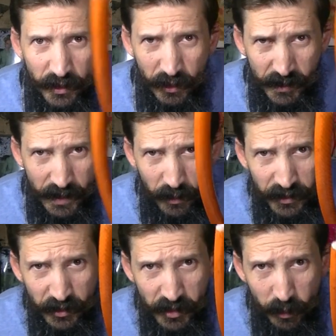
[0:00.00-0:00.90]
to do this. I'm
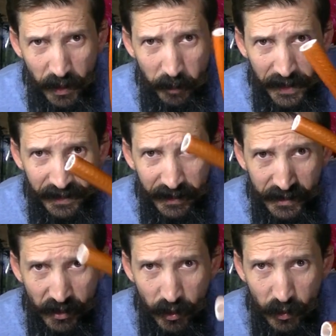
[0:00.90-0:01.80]
going to spray paint
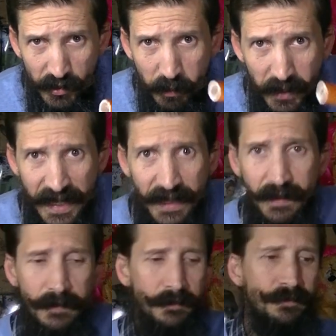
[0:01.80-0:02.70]
this hose black.